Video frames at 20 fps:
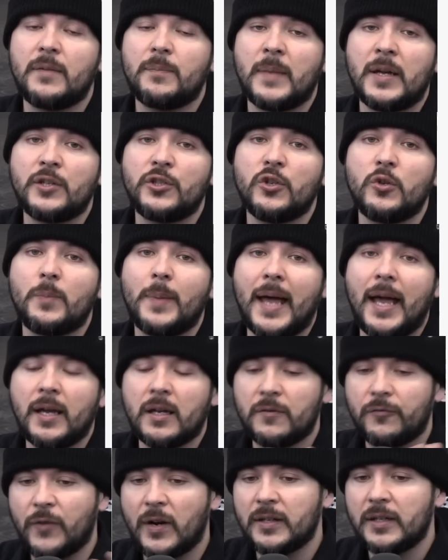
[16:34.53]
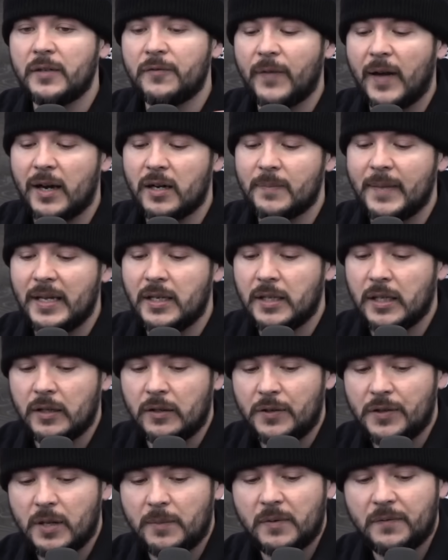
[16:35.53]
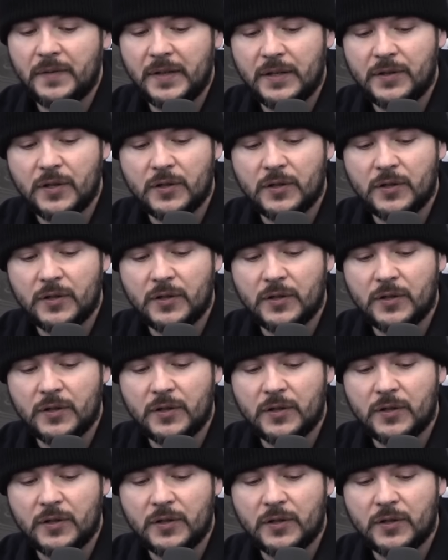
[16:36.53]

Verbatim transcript: may shoot back, and friendly fire may kill some of these